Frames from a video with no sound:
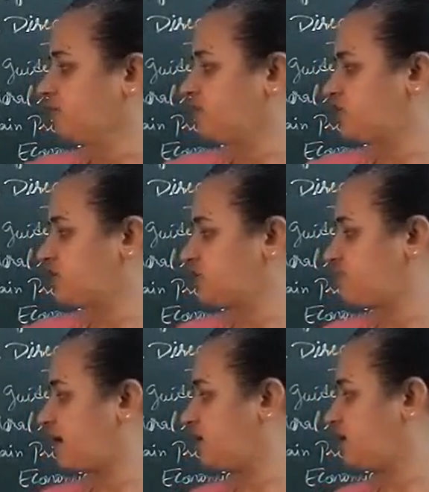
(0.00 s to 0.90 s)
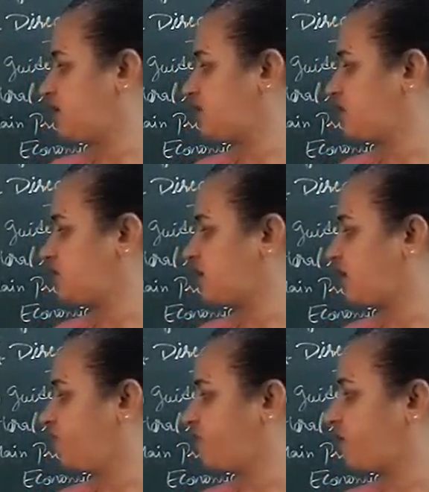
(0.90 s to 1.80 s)
which inspire the national
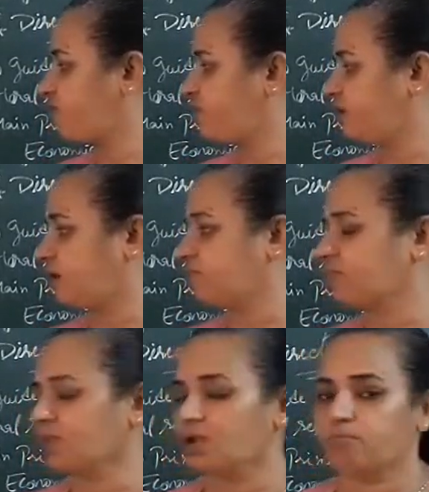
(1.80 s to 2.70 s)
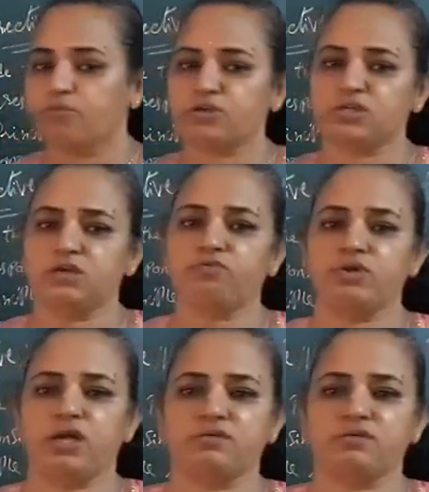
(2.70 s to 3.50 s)
struggle for freedom. Mostly we have